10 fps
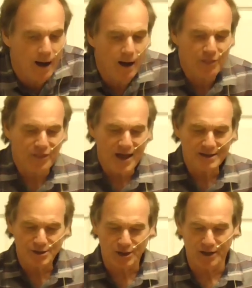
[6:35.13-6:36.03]
A
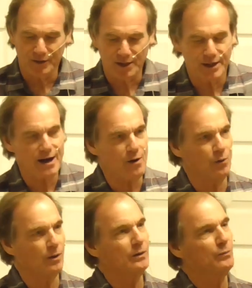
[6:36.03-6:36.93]
Thanksgiving
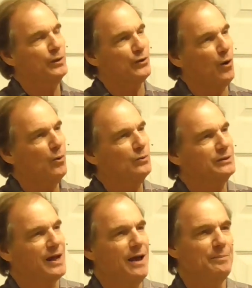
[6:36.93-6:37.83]
Carol with
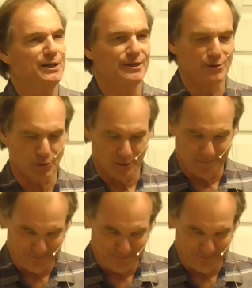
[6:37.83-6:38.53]
Old Ebenezer.